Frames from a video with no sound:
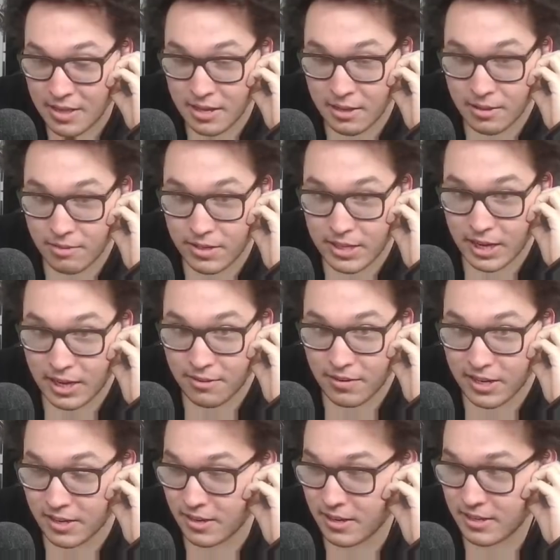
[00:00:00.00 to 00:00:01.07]
think the Retired
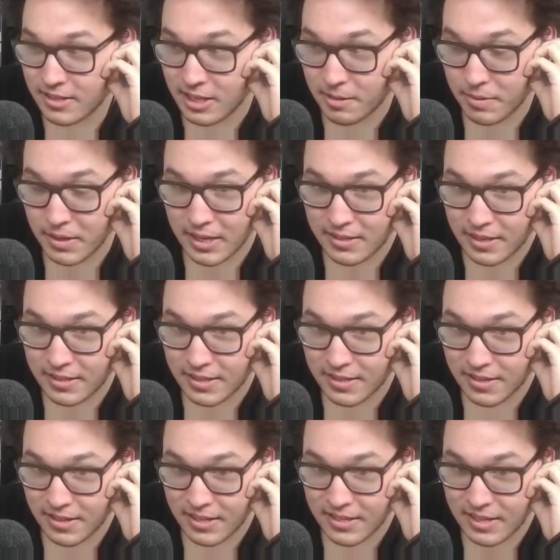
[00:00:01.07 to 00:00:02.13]
Reckoner isn't going to be as
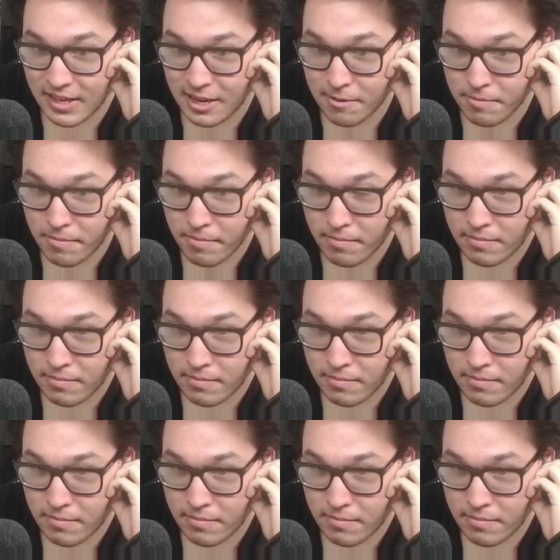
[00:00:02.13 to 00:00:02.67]
necessary this game.